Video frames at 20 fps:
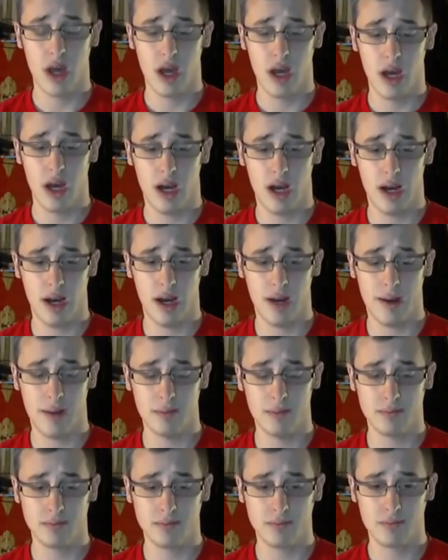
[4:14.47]

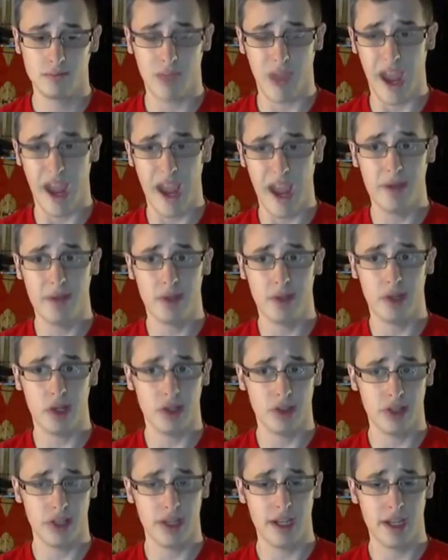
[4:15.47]
And the
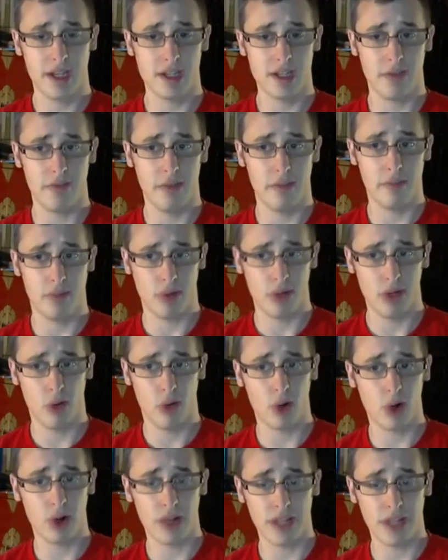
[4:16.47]
good thing is, if you
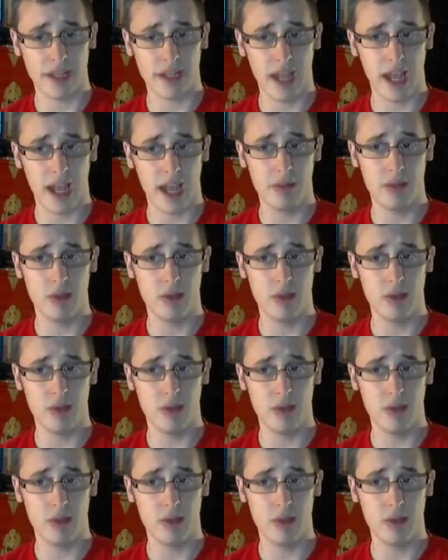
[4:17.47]
pre-order that game,